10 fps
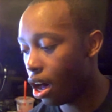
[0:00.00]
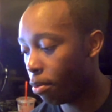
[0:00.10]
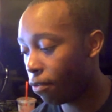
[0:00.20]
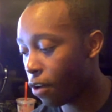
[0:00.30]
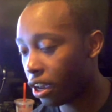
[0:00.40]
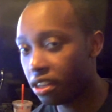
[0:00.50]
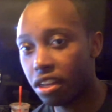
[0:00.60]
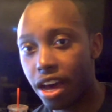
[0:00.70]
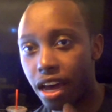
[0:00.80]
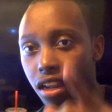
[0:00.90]
Before I get to
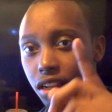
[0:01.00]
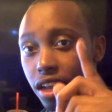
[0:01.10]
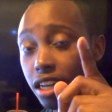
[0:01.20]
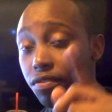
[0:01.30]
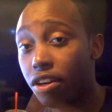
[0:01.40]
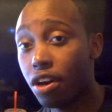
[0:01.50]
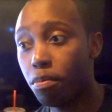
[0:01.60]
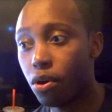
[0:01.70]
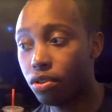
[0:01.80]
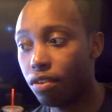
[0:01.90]
that, the last video I
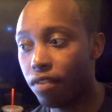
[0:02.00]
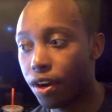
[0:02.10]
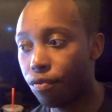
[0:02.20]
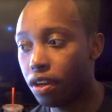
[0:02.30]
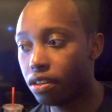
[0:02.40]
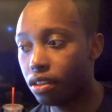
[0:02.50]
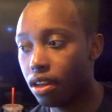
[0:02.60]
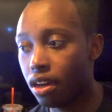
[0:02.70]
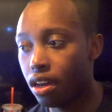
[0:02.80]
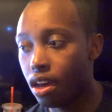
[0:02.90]
posted very
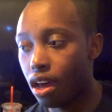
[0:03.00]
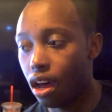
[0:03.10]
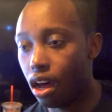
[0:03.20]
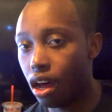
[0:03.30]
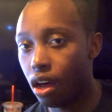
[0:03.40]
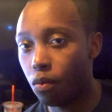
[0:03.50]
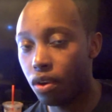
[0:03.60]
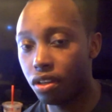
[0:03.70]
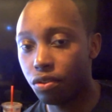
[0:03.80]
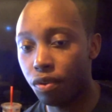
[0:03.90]
recently
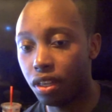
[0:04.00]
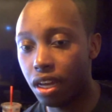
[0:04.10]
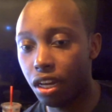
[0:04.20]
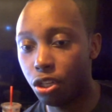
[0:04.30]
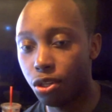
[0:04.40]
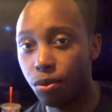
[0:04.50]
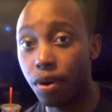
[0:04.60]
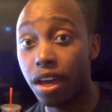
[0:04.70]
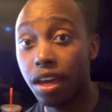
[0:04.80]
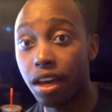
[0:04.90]
was relating to
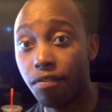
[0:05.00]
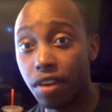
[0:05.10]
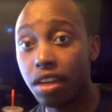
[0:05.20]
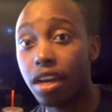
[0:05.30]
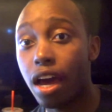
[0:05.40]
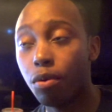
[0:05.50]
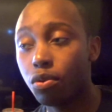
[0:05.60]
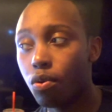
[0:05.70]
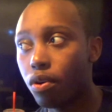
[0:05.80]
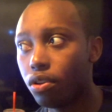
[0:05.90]
a event I
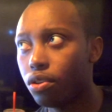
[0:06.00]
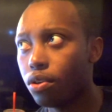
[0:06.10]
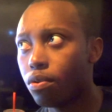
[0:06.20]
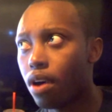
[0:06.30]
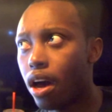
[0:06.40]
was going to.